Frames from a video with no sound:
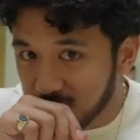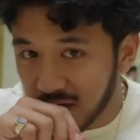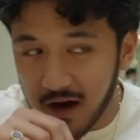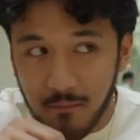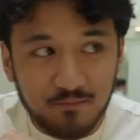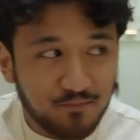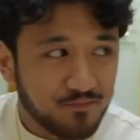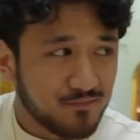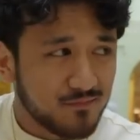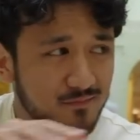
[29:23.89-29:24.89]
Yeah.
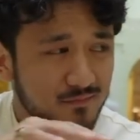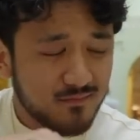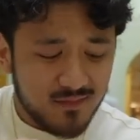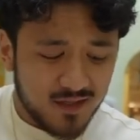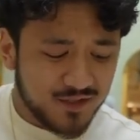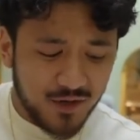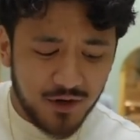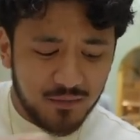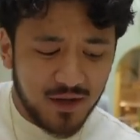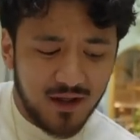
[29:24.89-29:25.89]
Start
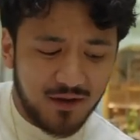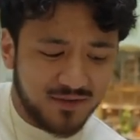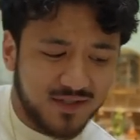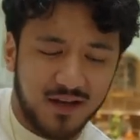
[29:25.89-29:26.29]
of the meal, I was